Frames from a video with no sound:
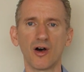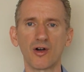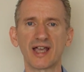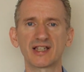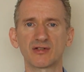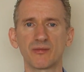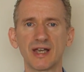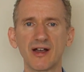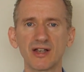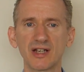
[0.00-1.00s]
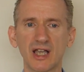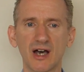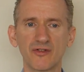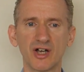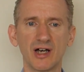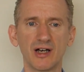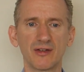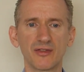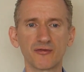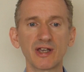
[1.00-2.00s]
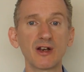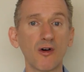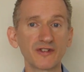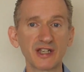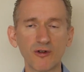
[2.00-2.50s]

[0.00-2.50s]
Okay, so I'm now going to cover 3 lofty